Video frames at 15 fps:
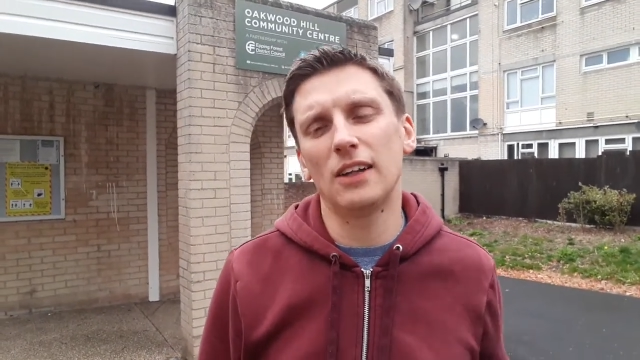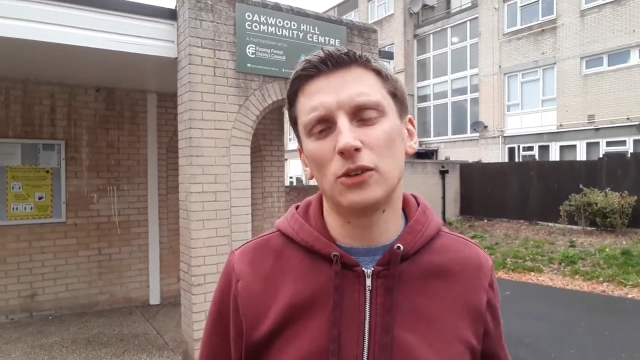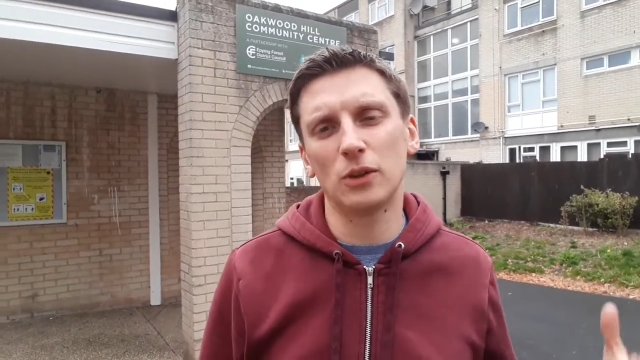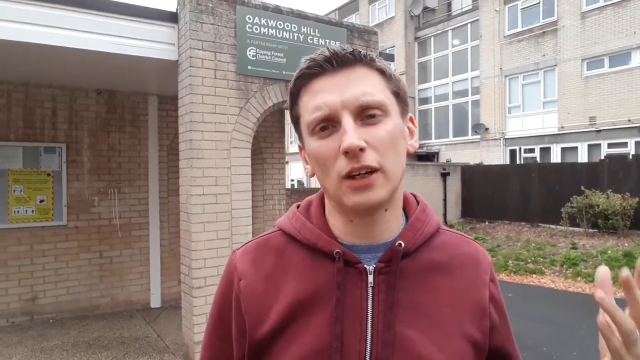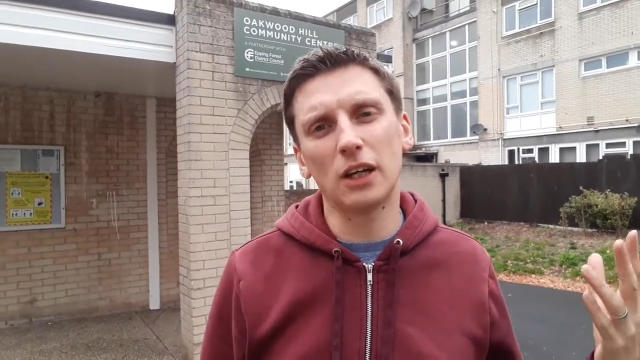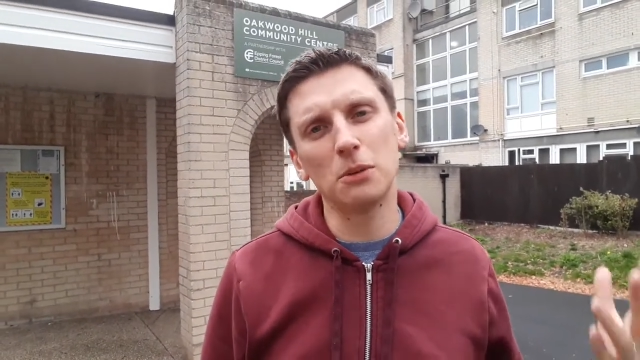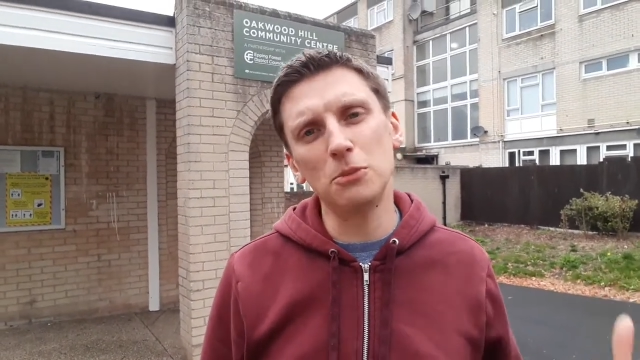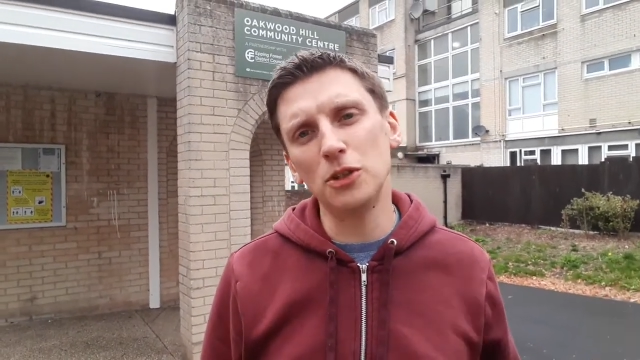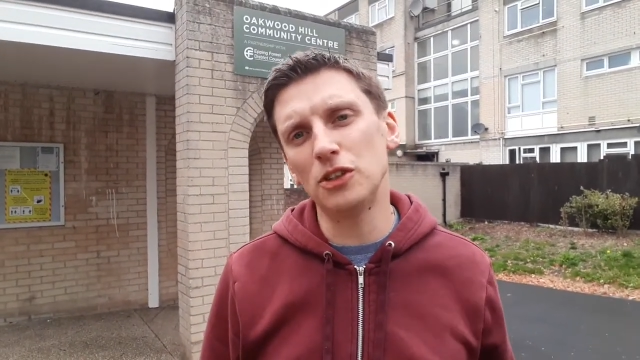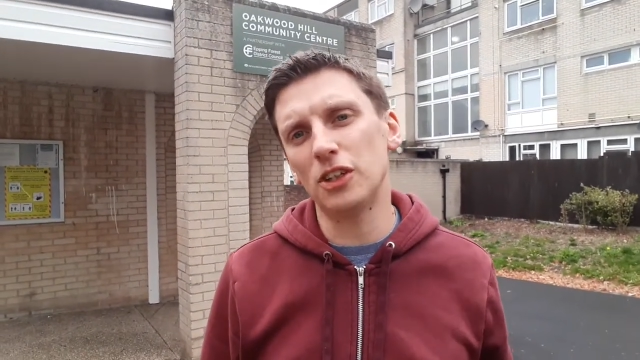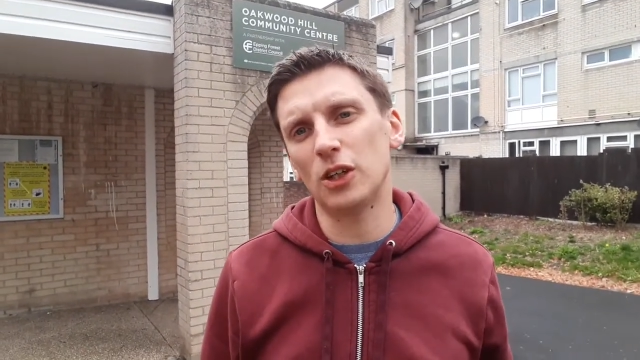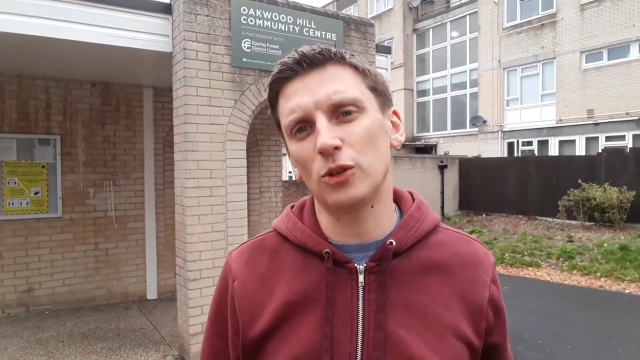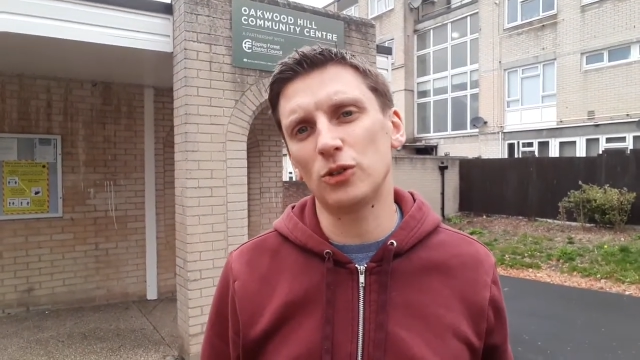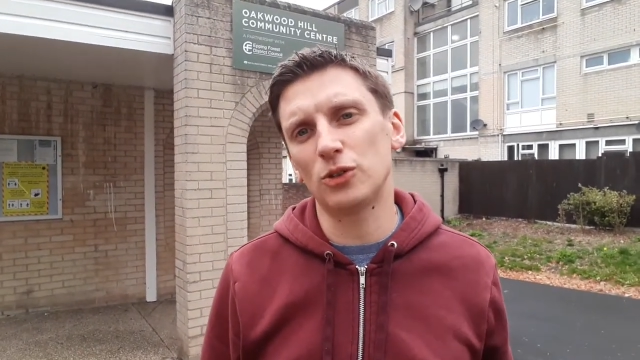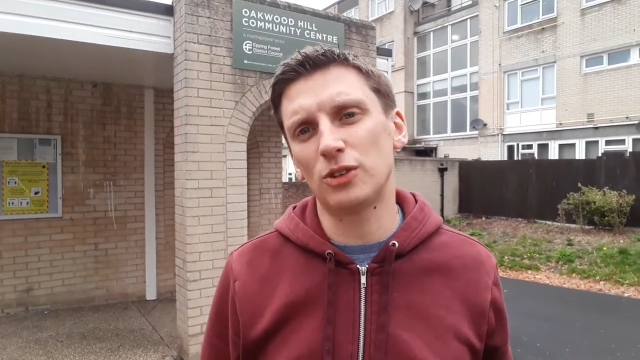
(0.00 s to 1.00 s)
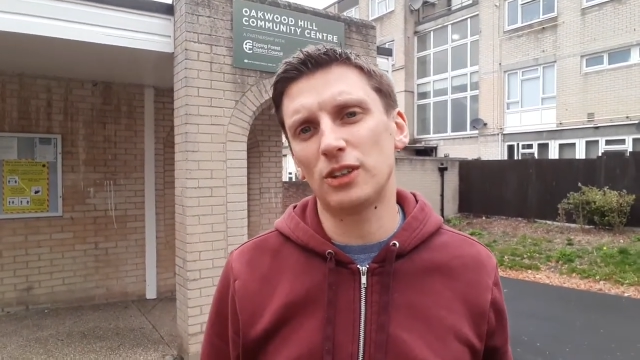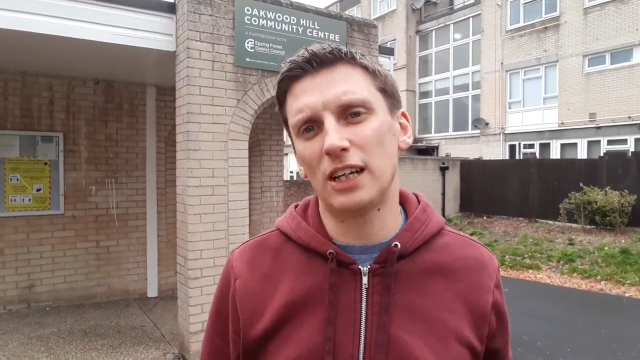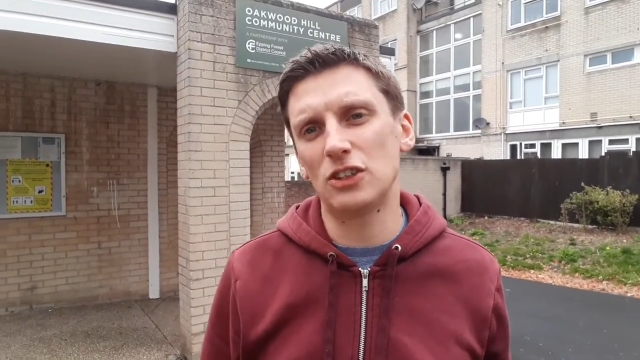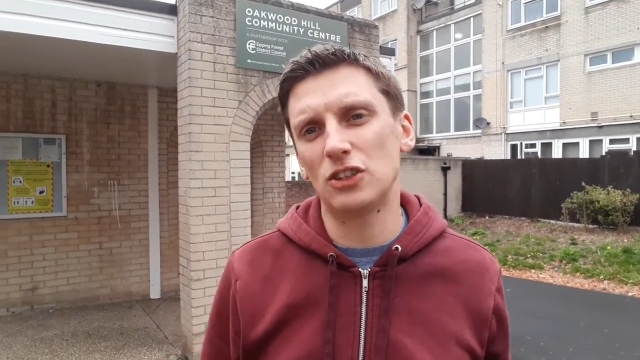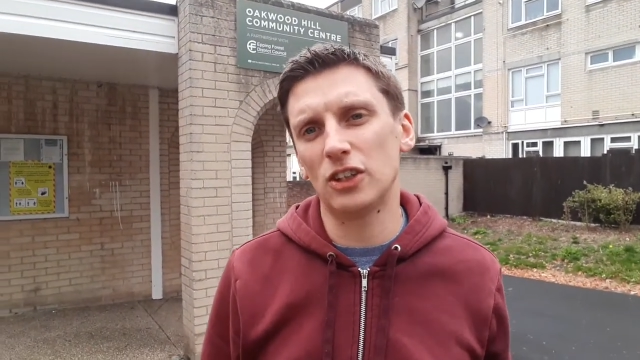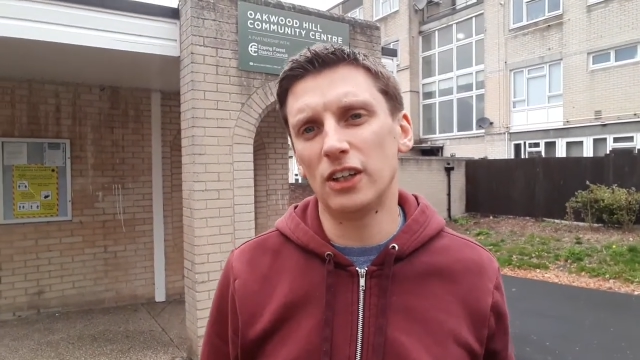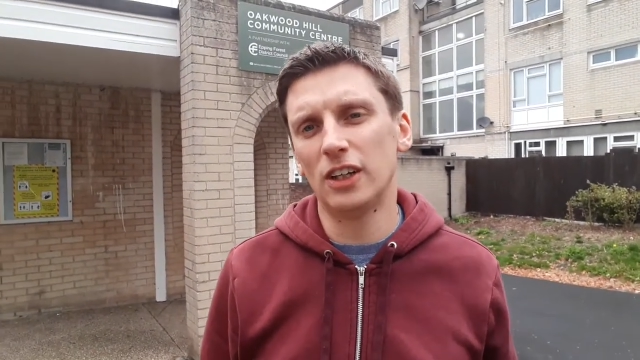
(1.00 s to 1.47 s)
doing community
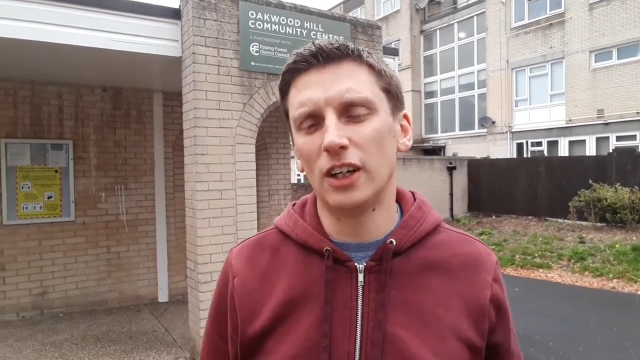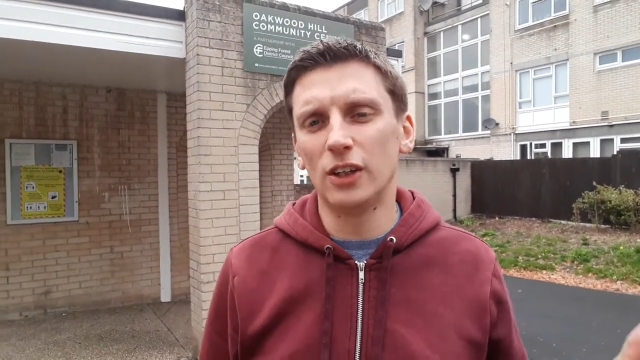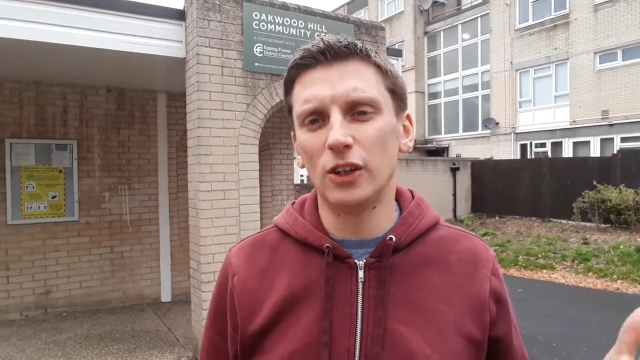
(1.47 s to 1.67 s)
consultation,